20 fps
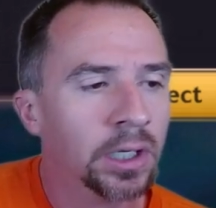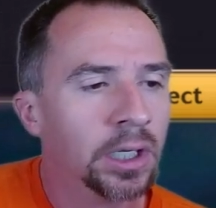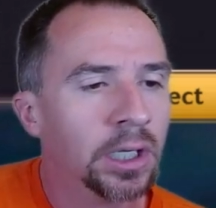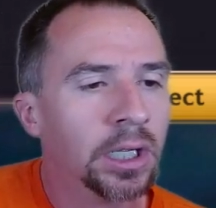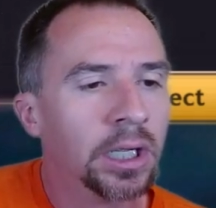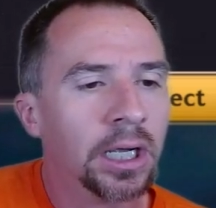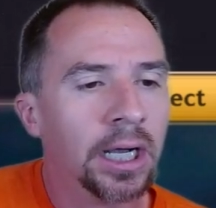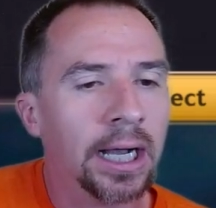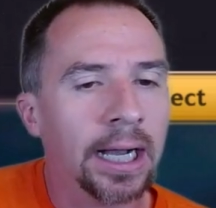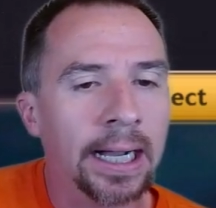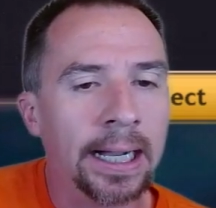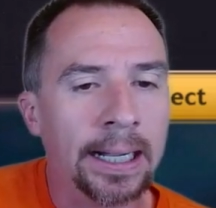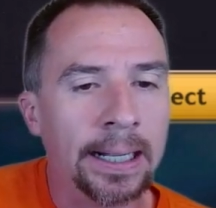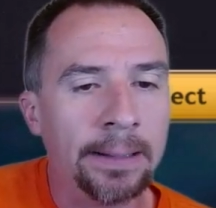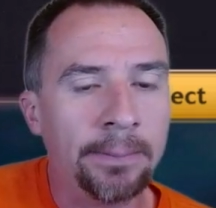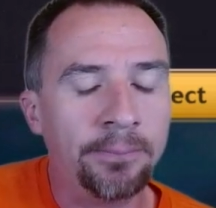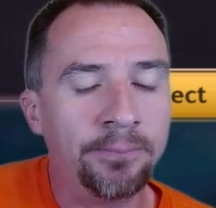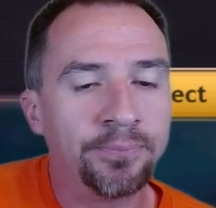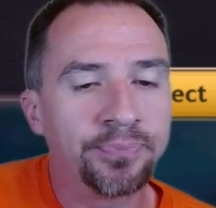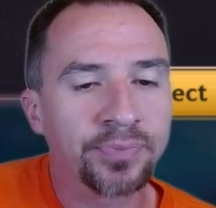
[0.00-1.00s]

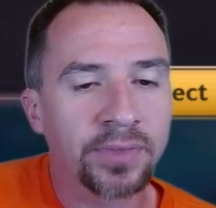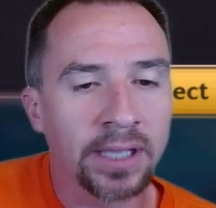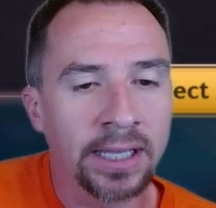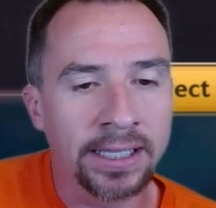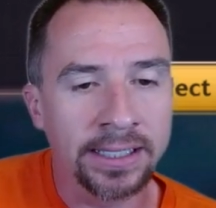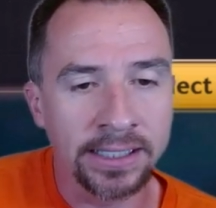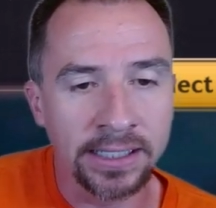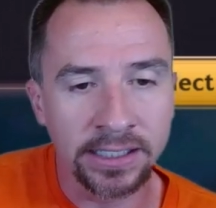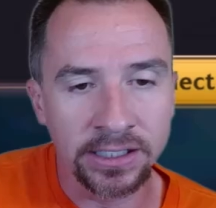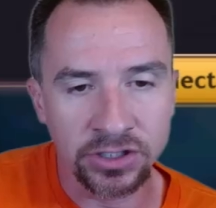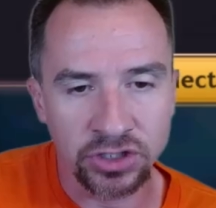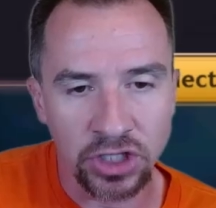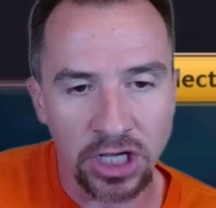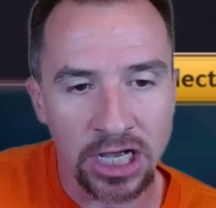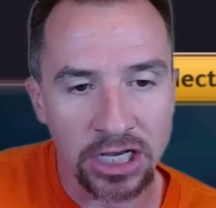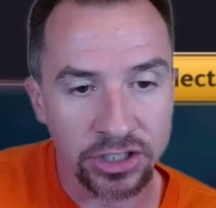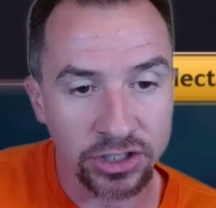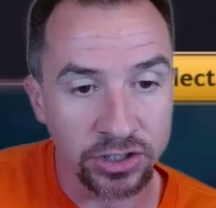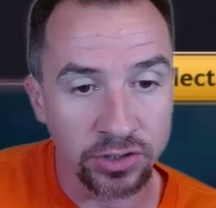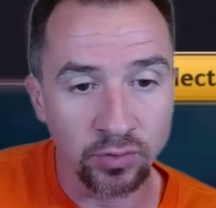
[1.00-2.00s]
And then
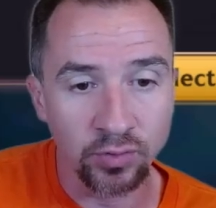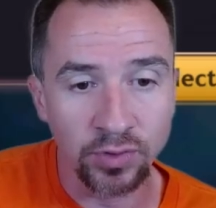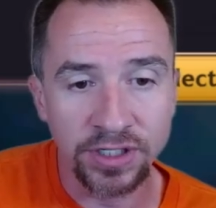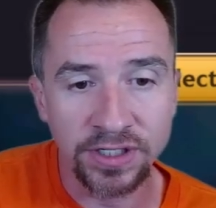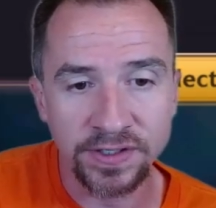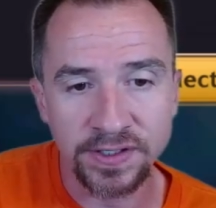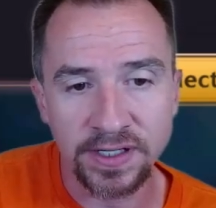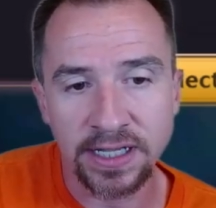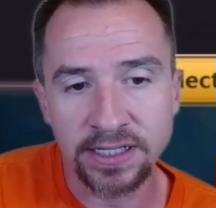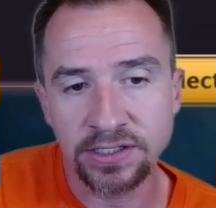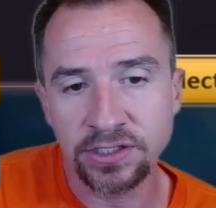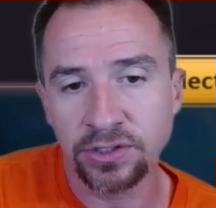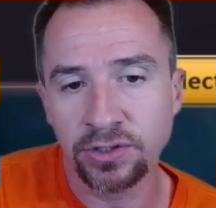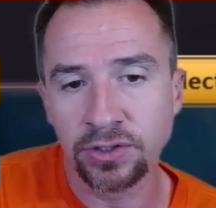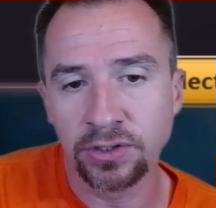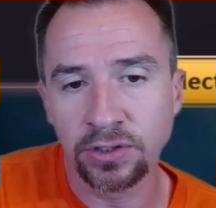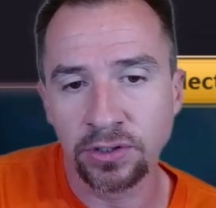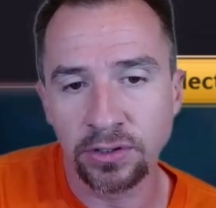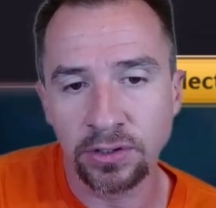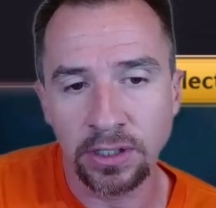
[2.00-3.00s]
Exhaustion resets
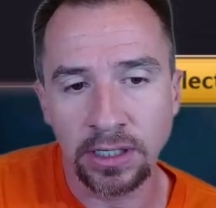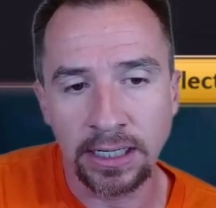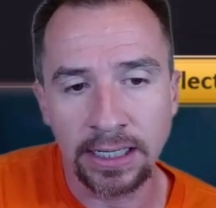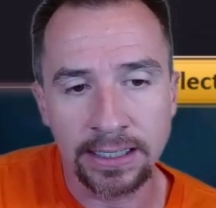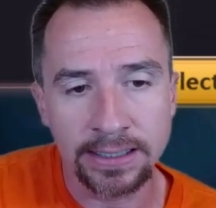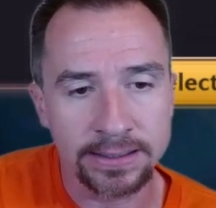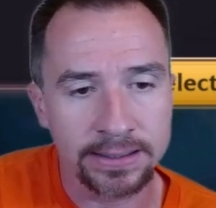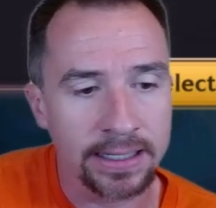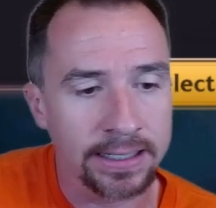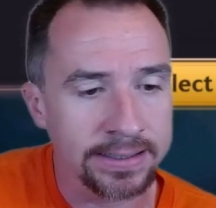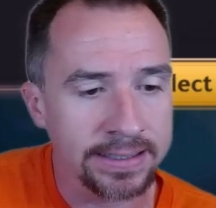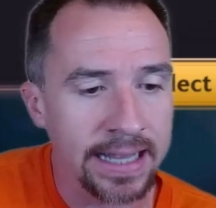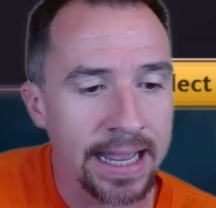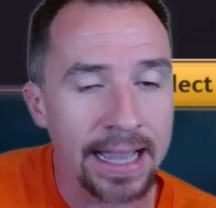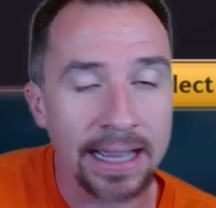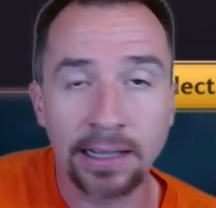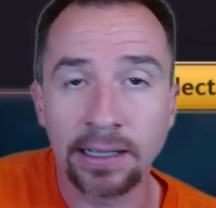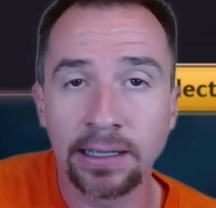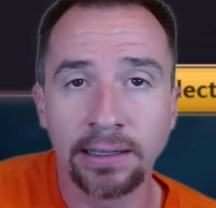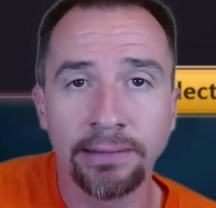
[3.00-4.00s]
your
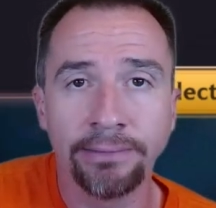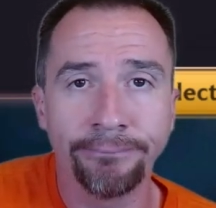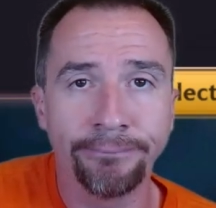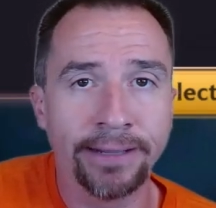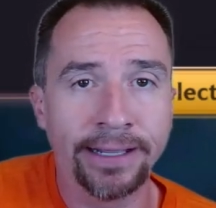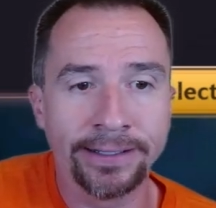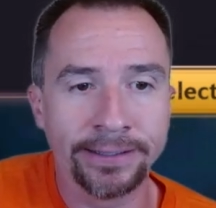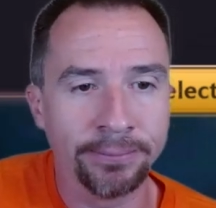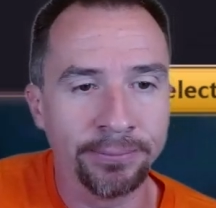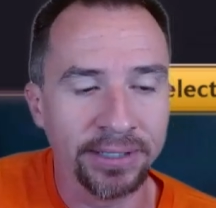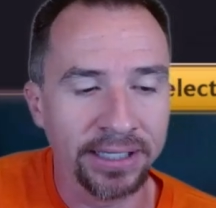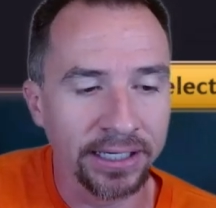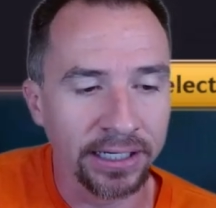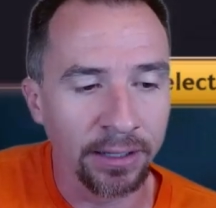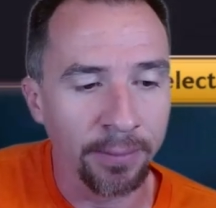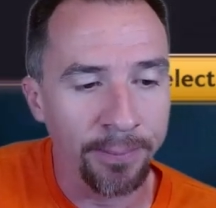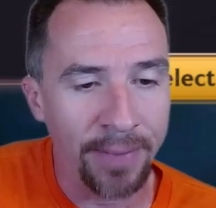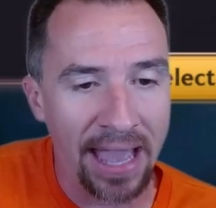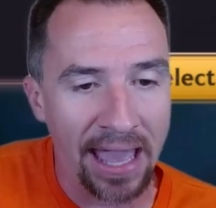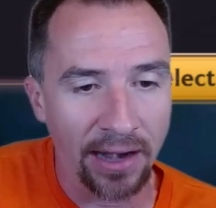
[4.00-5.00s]
attack at the beginning
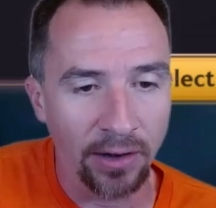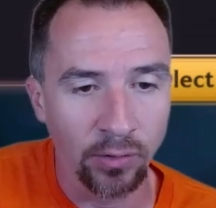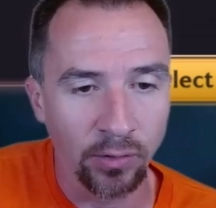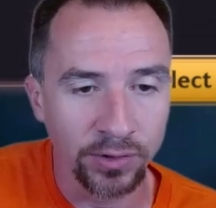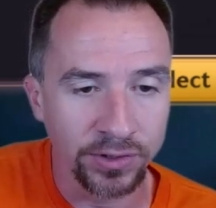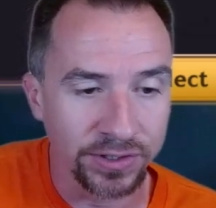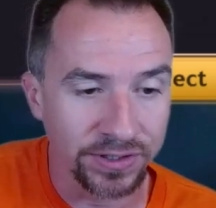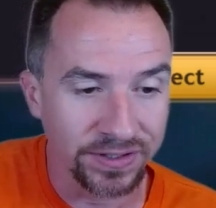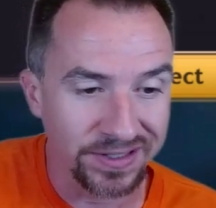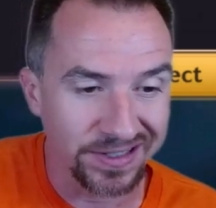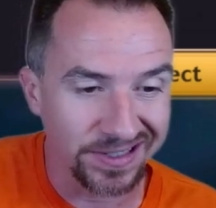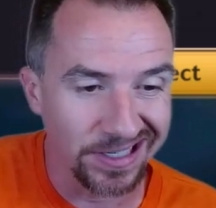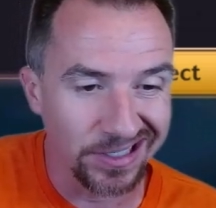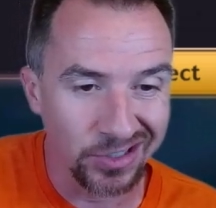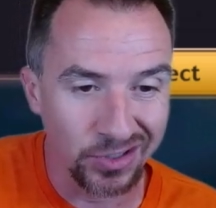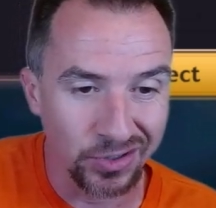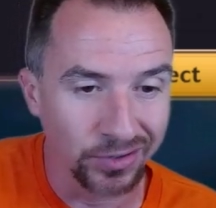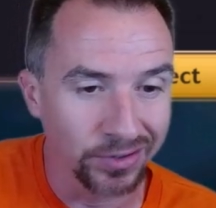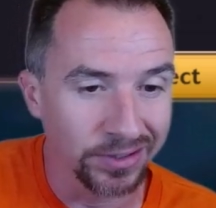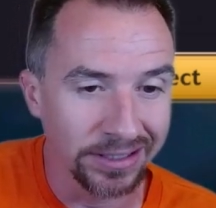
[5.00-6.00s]
of battle, which
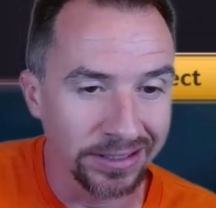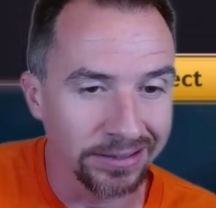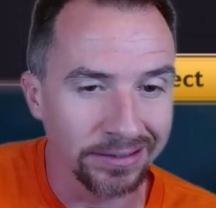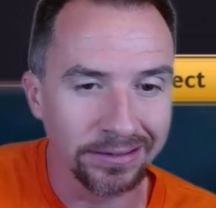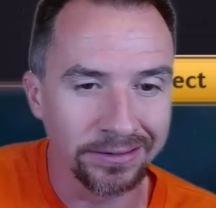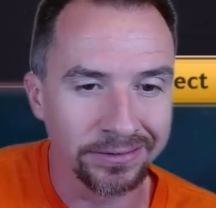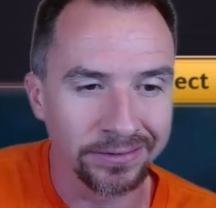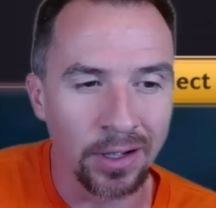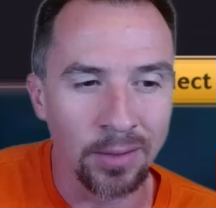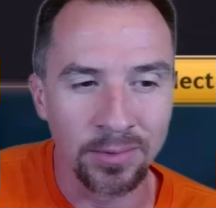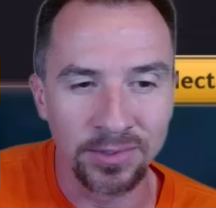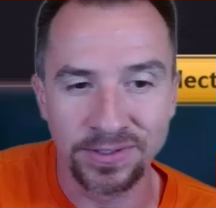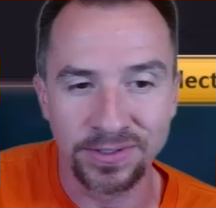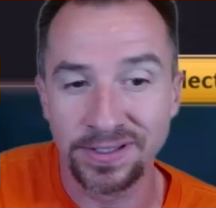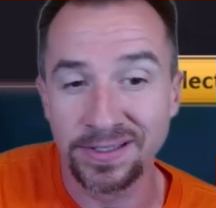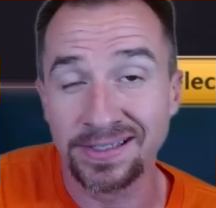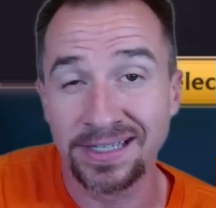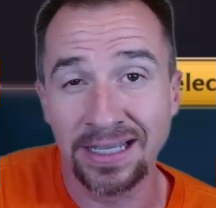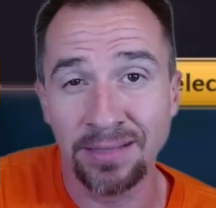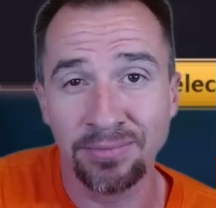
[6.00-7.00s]
essentially is almost the
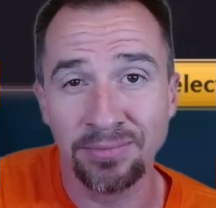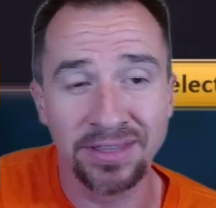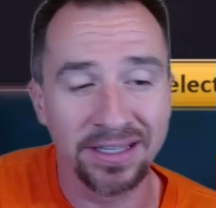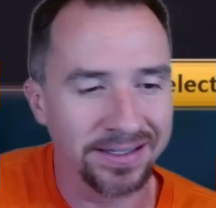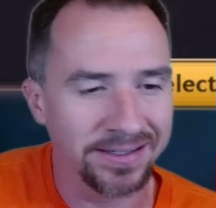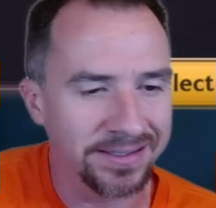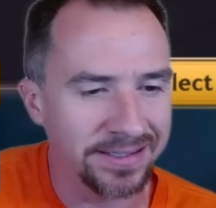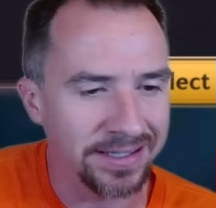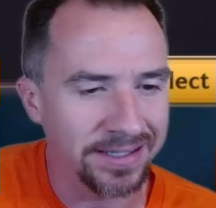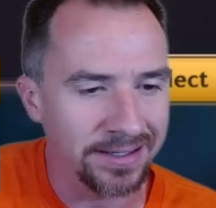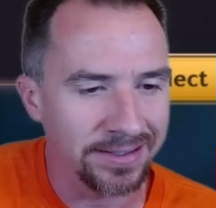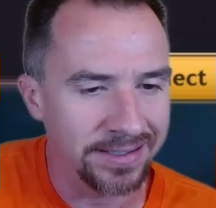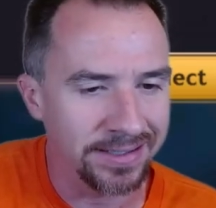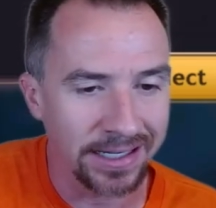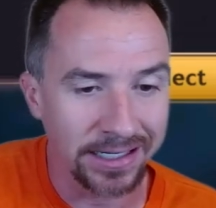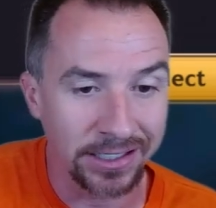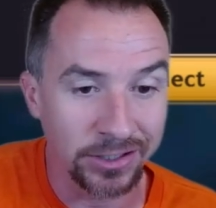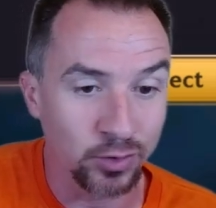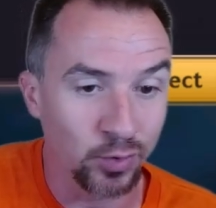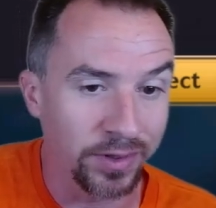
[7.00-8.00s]
same thing as 10
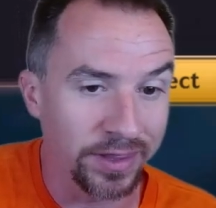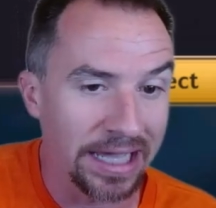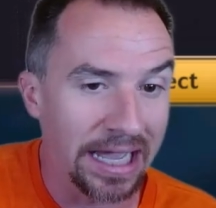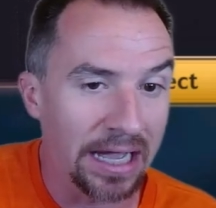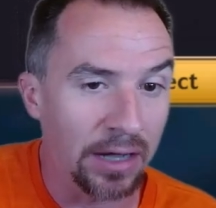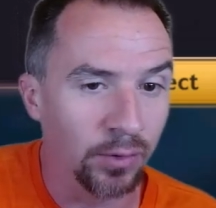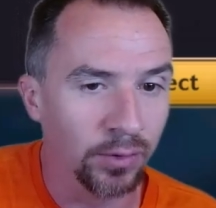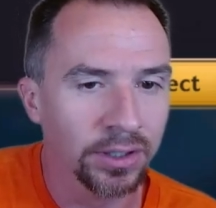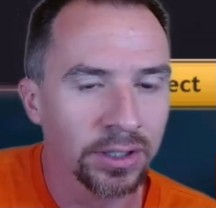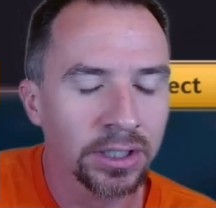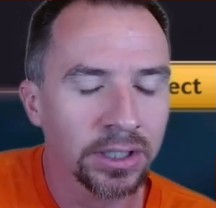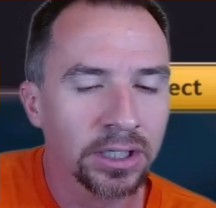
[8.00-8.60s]
seconds without,